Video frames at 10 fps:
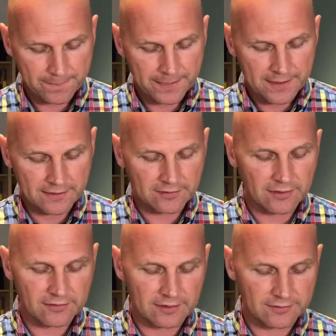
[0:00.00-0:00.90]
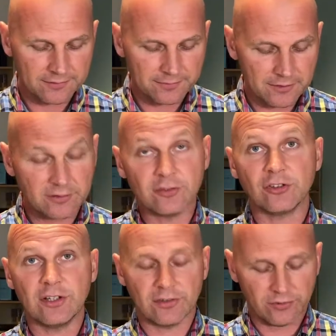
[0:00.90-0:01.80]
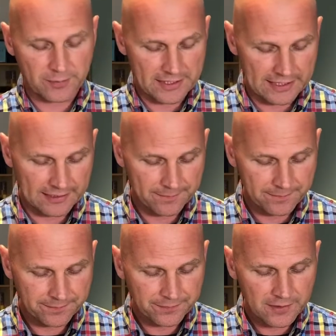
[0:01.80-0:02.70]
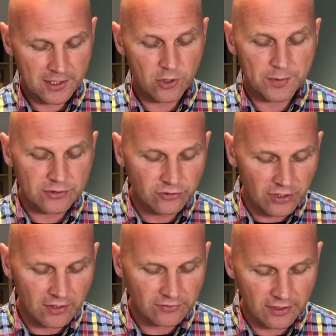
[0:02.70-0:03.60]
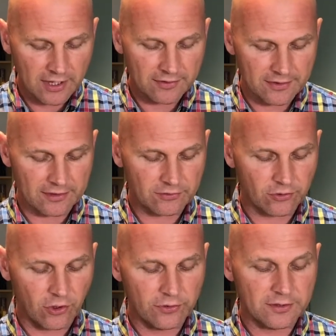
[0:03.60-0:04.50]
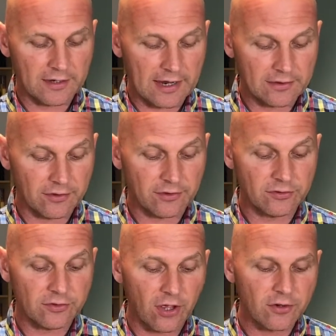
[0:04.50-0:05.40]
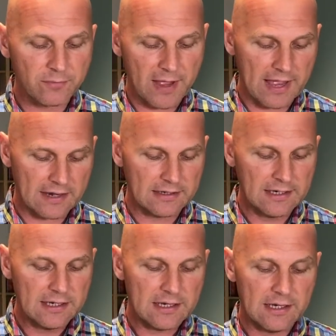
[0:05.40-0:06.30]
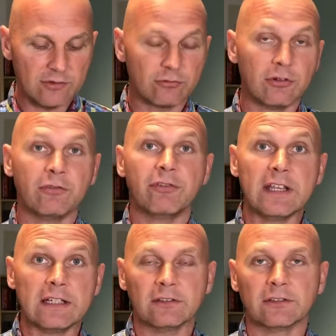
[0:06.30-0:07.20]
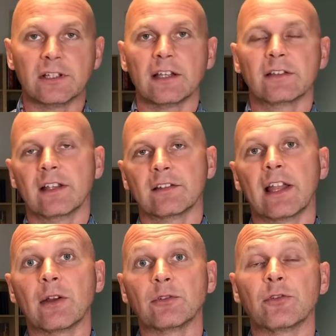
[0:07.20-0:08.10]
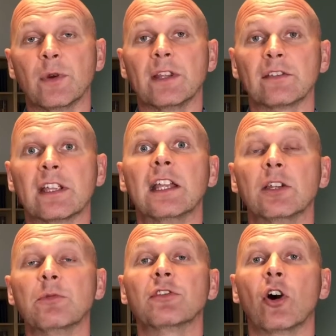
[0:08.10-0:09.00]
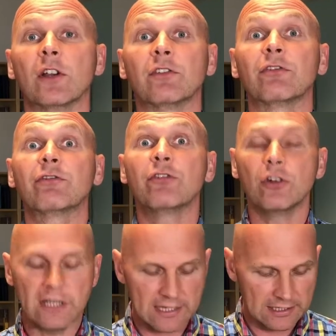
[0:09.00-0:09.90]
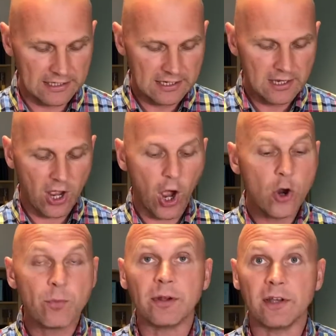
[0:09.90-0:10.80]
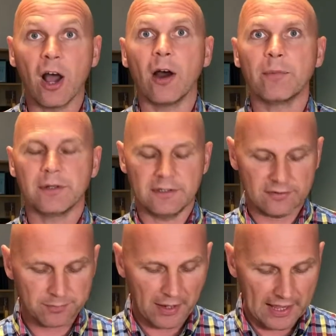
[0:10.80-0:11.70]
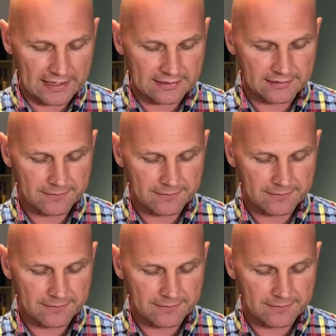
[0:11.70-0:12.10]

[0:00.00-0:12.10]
It says this is Jesus speaking. It'll be just like this on the day that the Son of Man is revealed. That's language for when this kingdom of God is fully opened up and displayed.